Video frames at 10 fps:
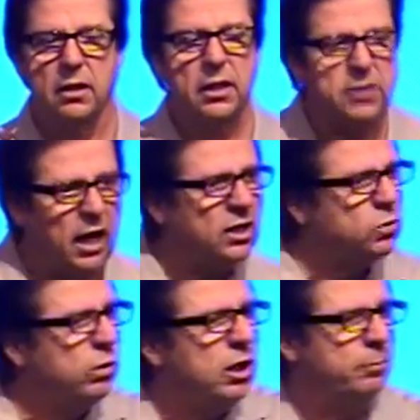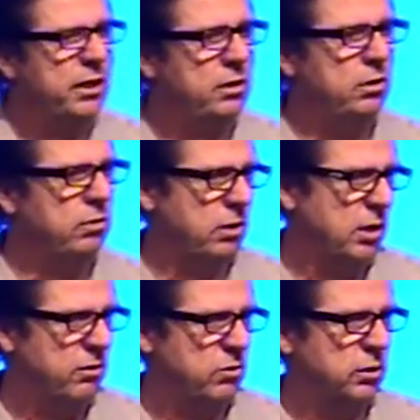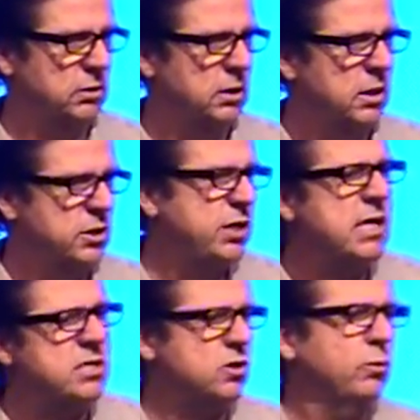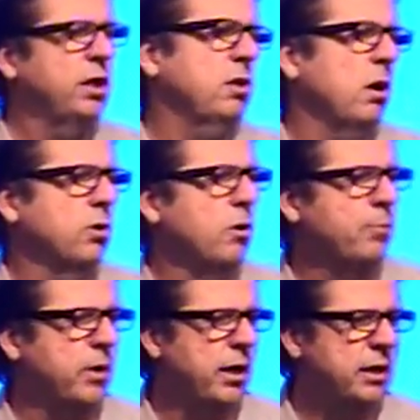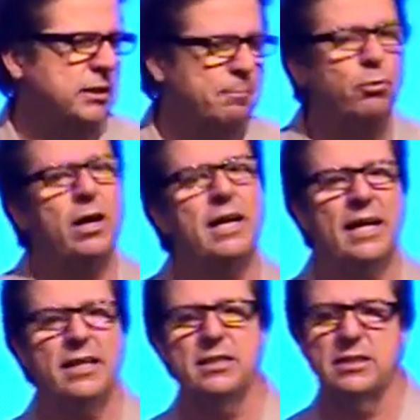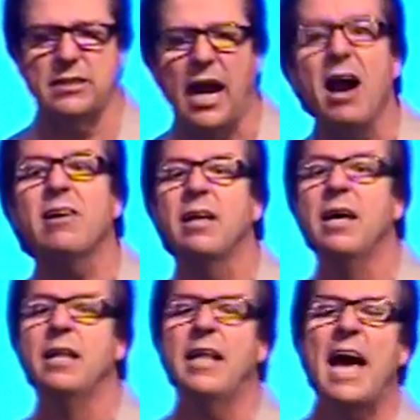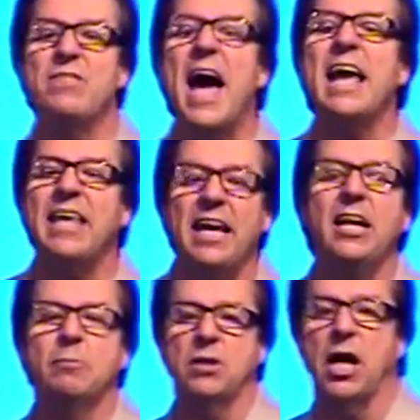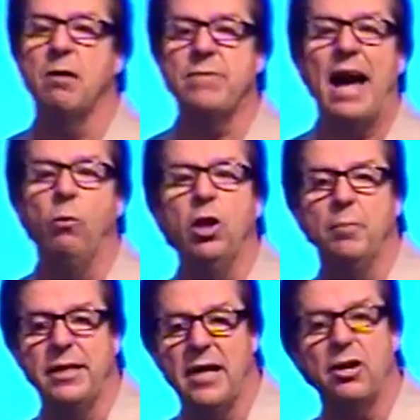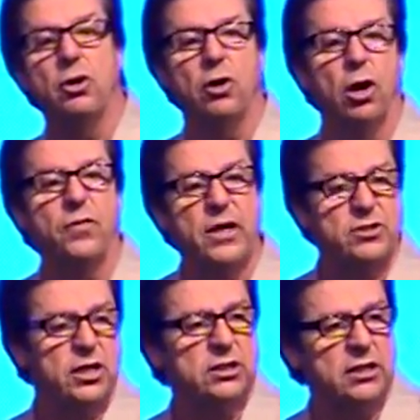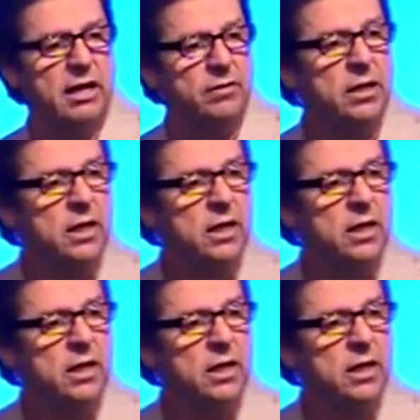It's God's will being done, done through us. Jesus, when he taught on prayer, he said, Pray like this It's our, thy, thy, kingdom come, thy will be done on earth as it is in heaven.